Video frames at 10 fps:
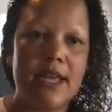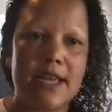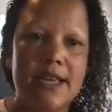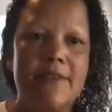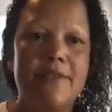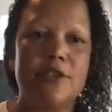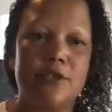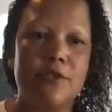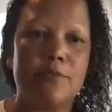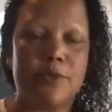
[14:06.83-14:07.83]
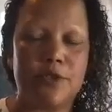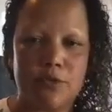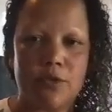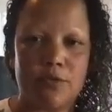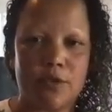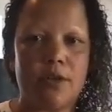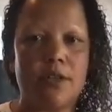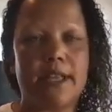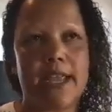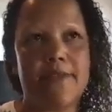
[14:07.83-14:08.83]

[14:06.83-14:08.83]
and having her do the dual role,